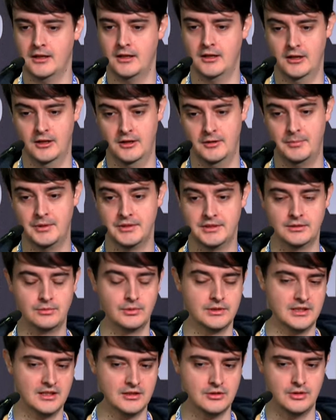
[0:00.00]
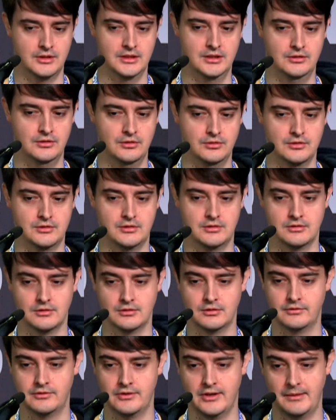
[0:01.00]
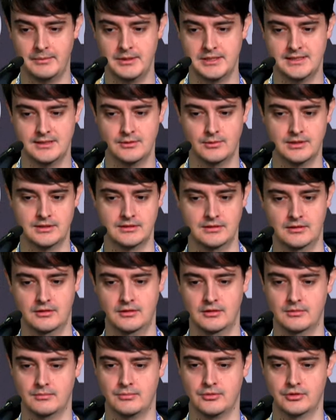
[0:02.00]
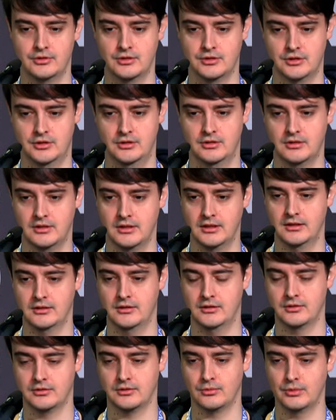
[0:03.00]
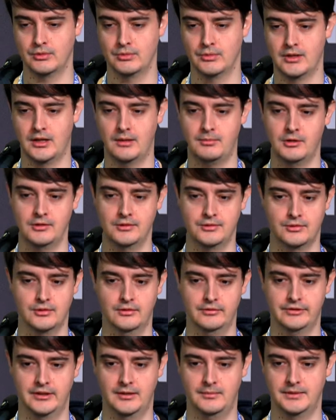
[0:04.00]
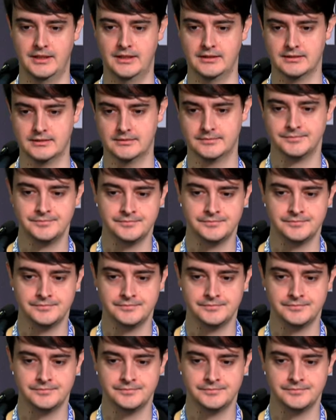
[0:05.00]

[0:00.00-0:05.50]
but it was actually used. So the vulnerability was in production, and so we were able to confirm that.